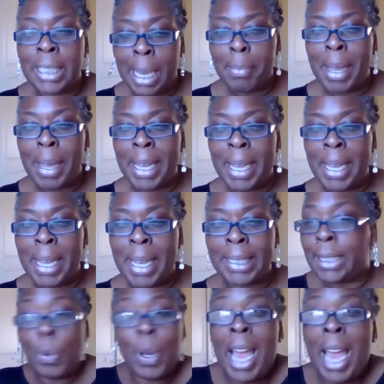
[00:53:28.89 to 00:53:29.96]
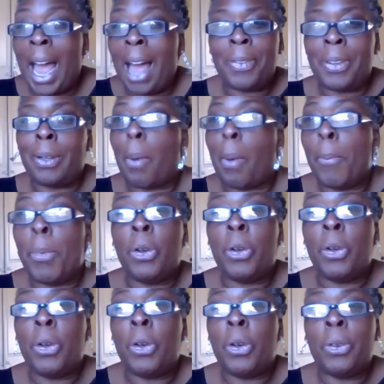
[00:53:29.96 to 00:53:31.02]
Does that make sense? We haven't
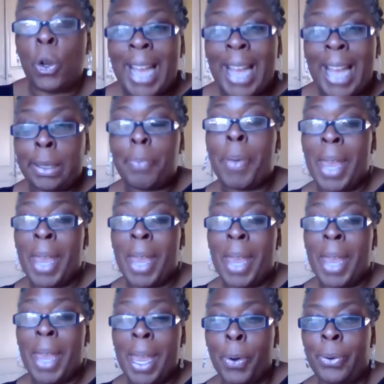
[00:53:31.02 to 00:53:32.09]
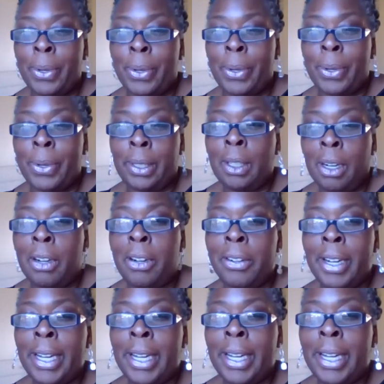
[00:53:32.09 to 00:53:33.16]
moved on as a people.
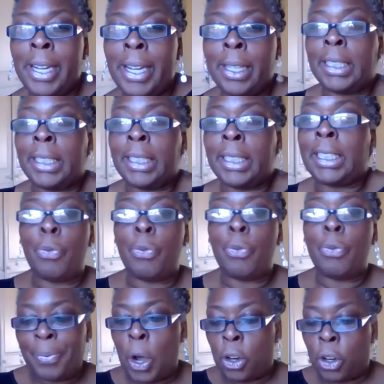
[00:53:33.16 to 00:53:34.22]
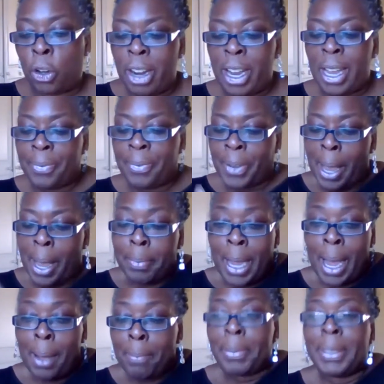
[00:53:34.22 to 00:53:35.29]
All right. So we've got grief,
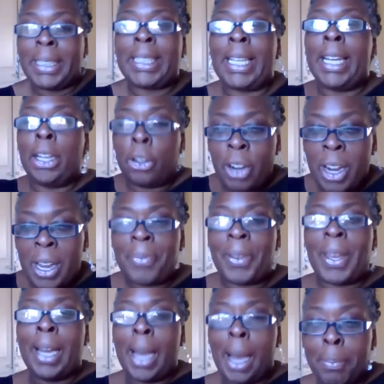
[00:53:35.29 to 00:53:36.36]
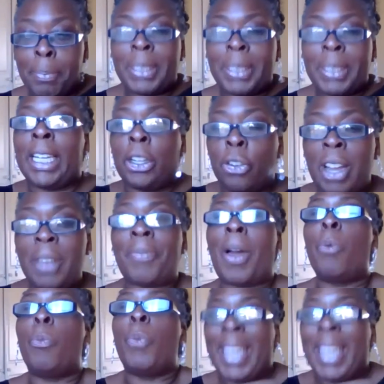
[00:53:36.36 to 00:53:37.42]
encompassing grief, encompassing
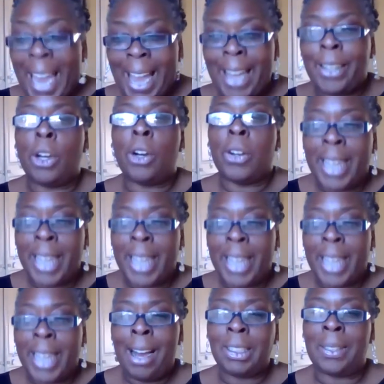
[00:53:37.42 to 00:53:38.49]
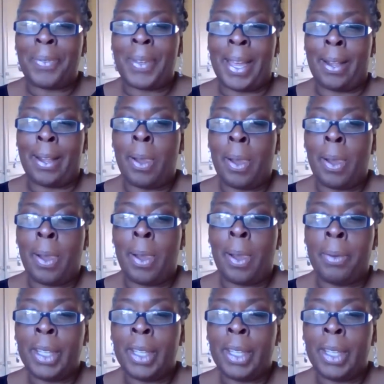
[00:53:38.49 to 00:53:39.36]
grief, and we cannot get out of it.